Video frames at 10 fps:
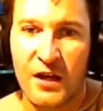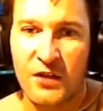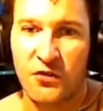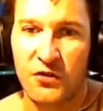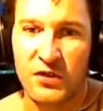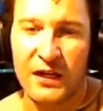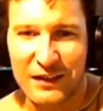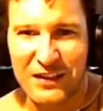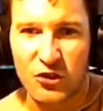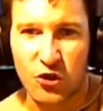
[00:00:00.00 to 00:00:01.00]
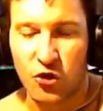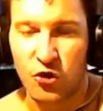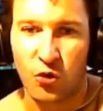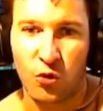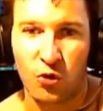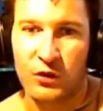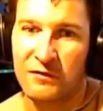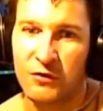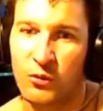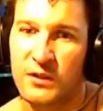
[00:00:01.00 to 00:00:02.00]
So there's kind of like a turn order,
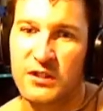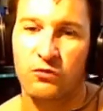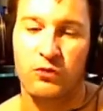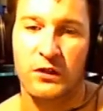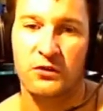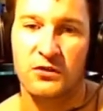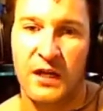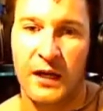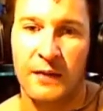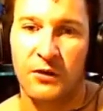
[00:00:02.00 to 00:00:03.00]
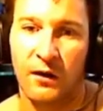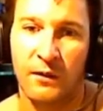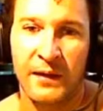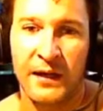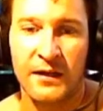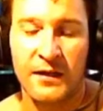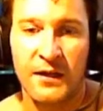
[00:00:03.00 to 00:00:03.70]
even though it is a real-time combat.